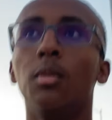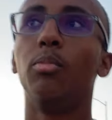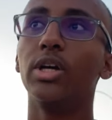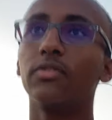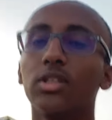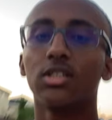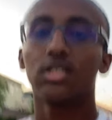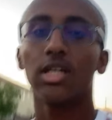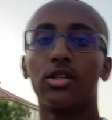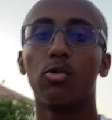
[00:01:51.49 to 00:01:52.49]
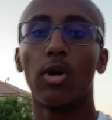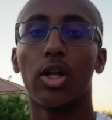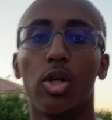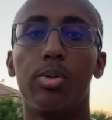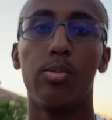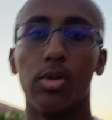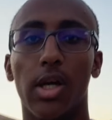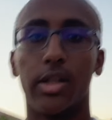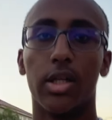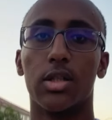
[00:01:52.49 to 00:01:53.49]
But you have to understand they're regular people
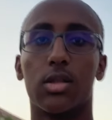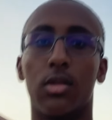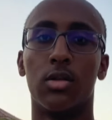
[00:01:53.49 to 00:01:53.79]
like us.